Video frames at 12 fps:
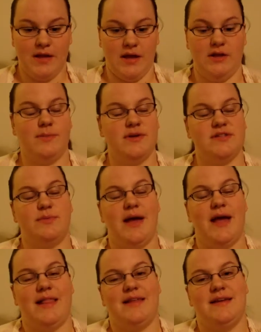And you must
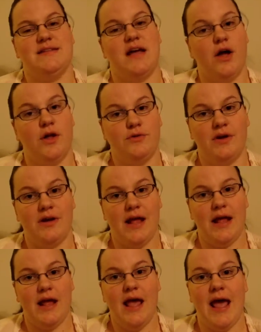weigh at least
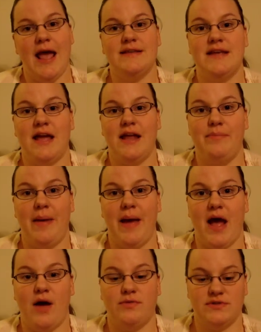110
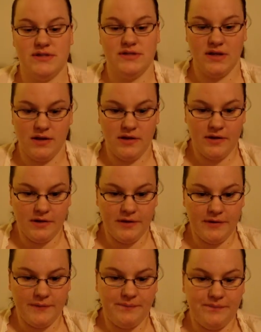pounds.
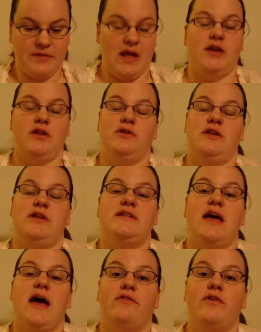And you need
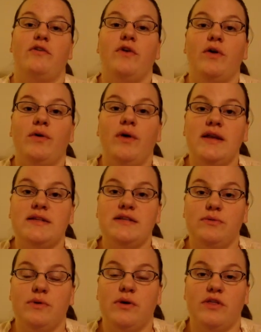to have a photo
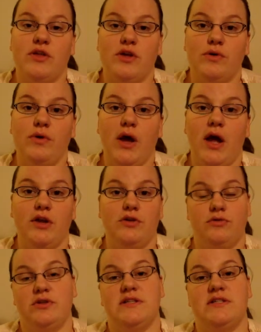ID with you, and
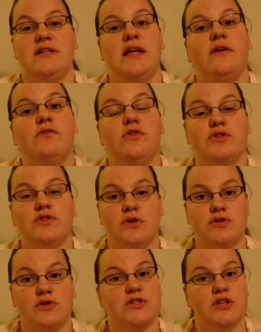you'll need to give your
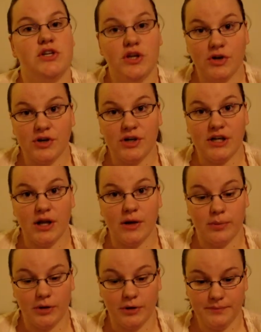social security
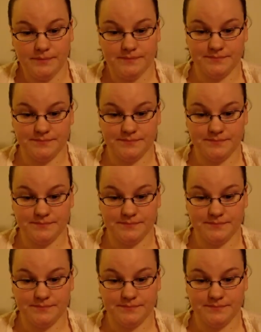number.